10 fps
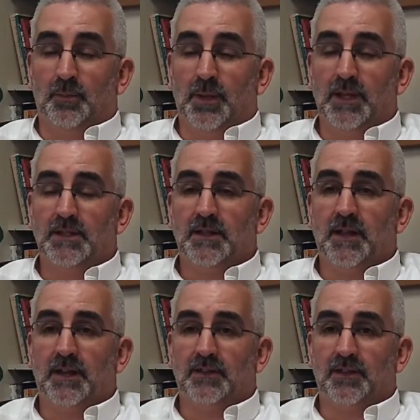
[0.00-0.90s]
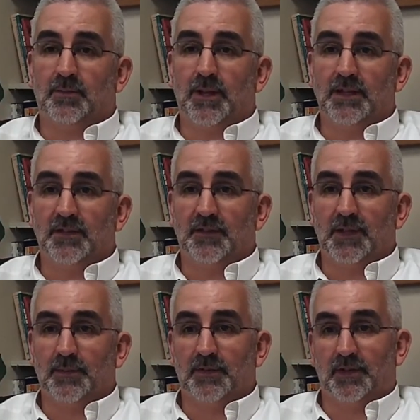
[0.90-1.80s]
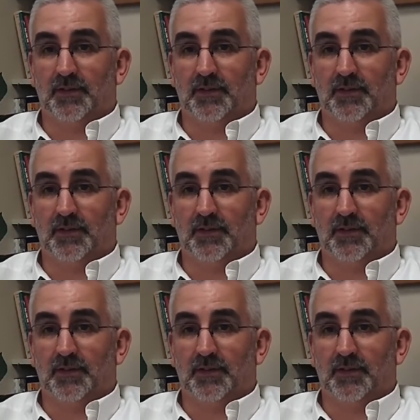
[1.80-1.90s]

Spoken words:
piece of that is explain to families,